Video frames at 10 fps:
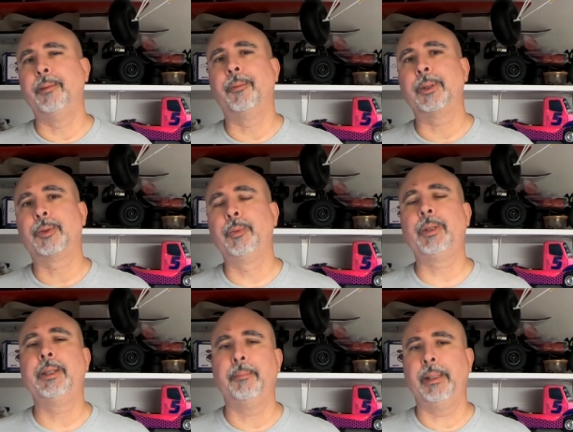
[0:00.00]
what's
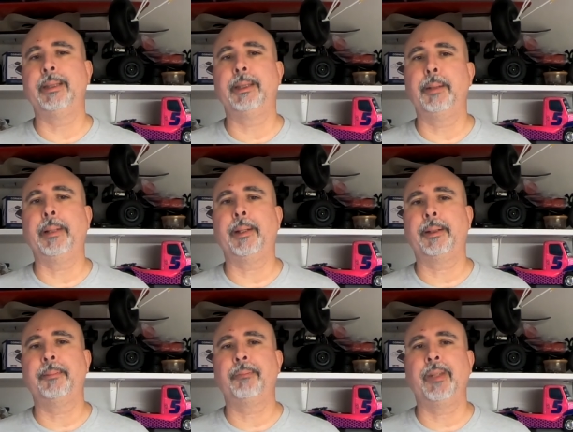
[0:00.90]
really amazing about
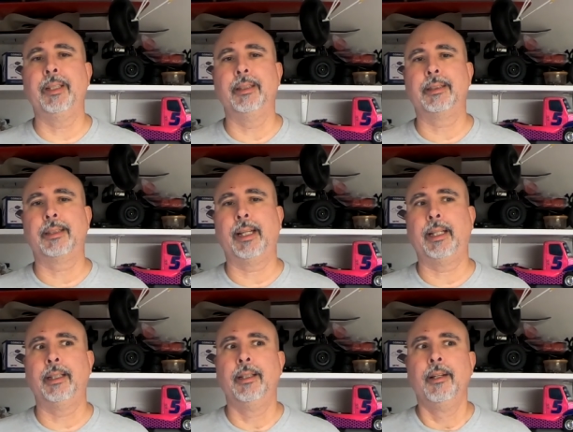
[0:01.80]
them is
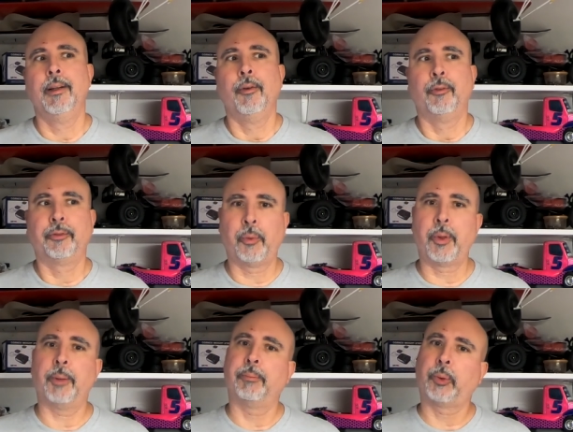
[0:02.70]
that
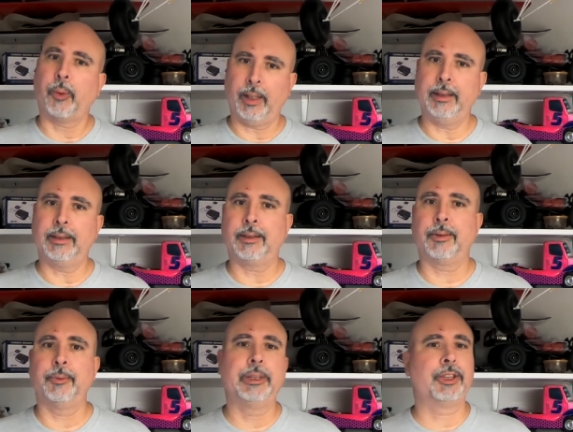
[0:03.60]
for the price,
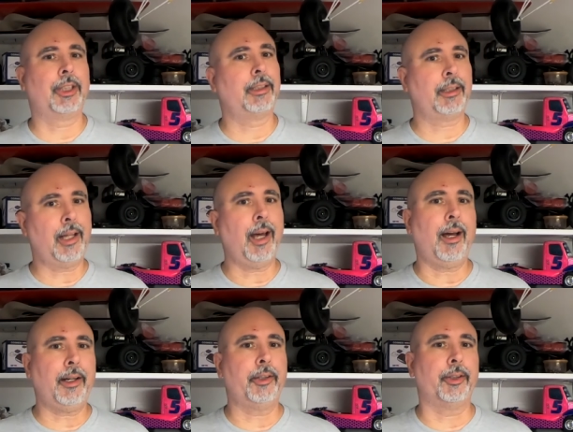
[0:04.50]
which is a little
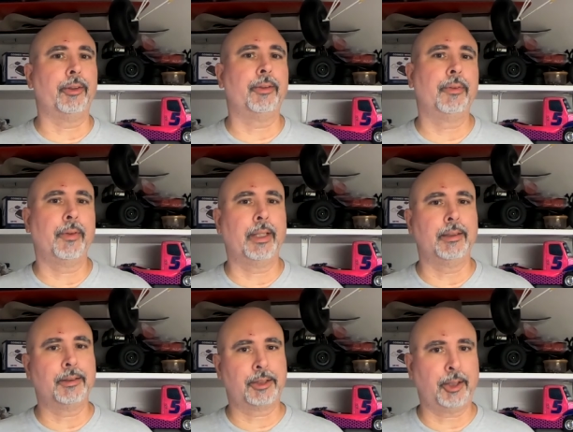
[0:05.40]
higher
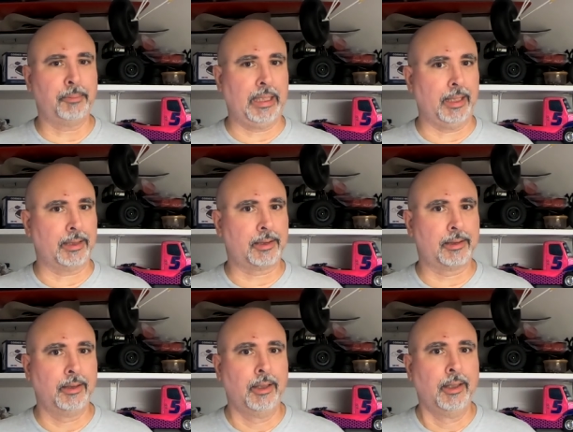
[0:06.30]
than some
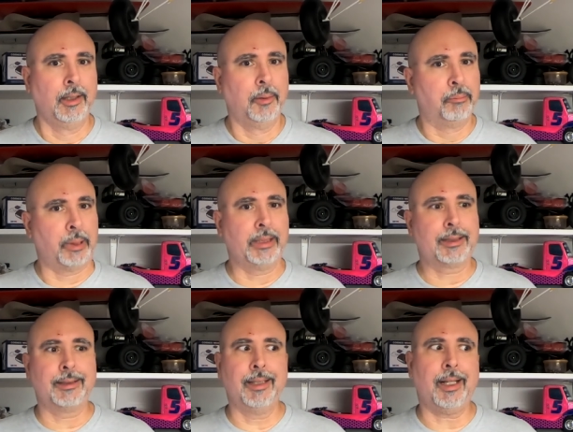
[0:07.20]
kits, but
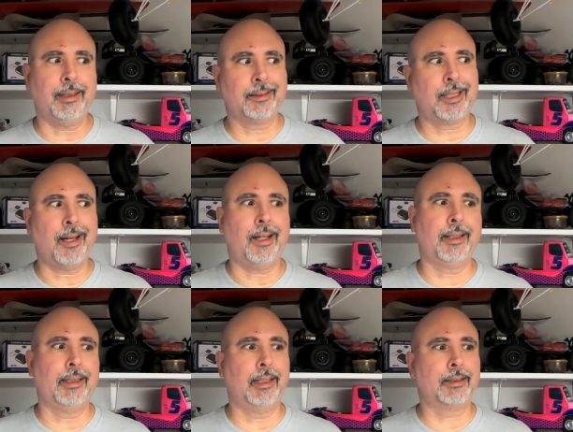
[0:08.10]
it's not as
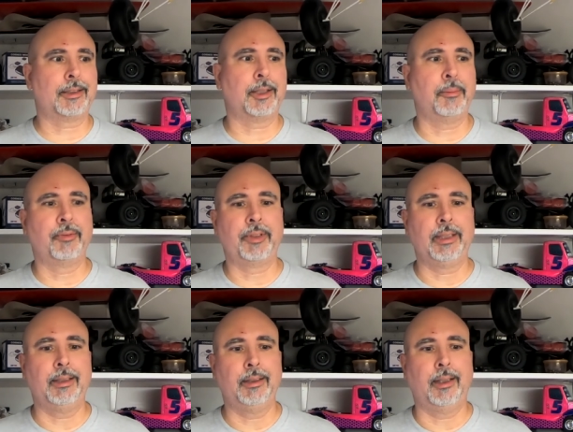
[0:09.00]
high as some of
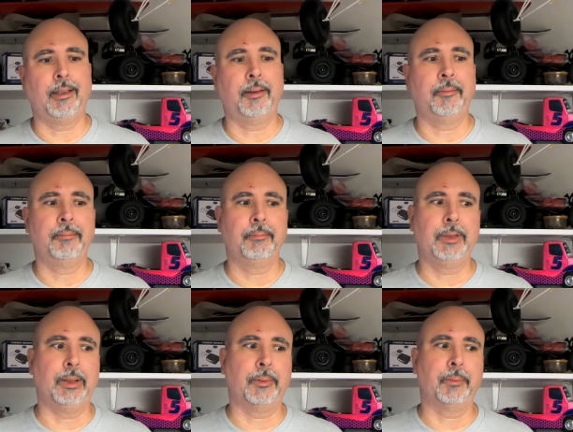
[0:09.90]
the
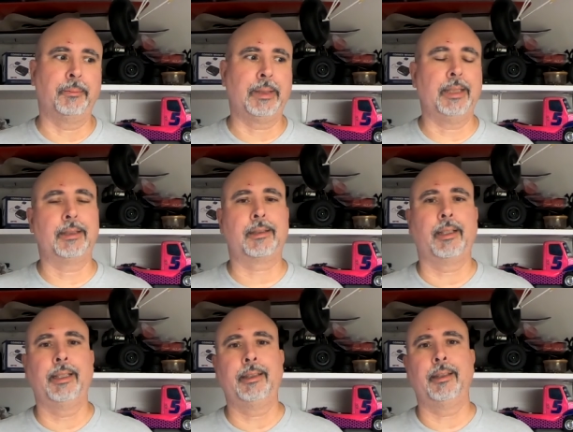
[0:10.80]
kits
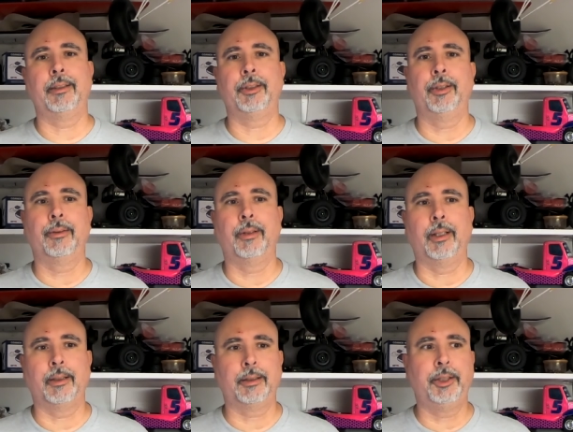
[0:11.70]
like
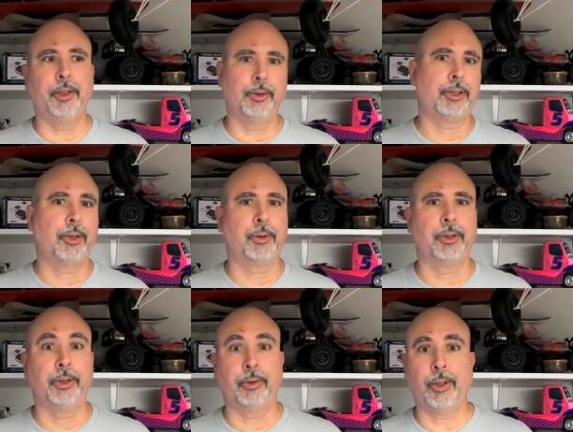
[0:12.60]
Kyosho or
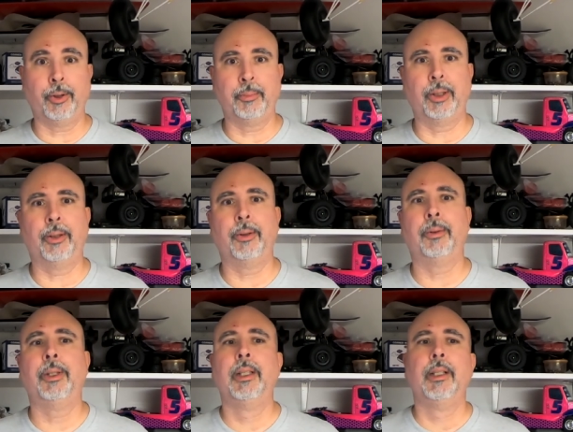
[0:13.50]

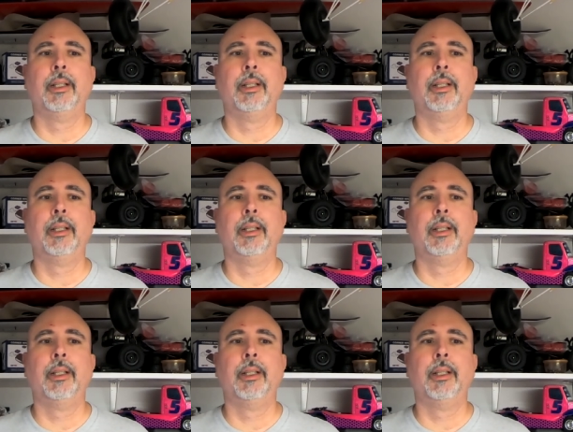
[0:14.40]
Yokomo,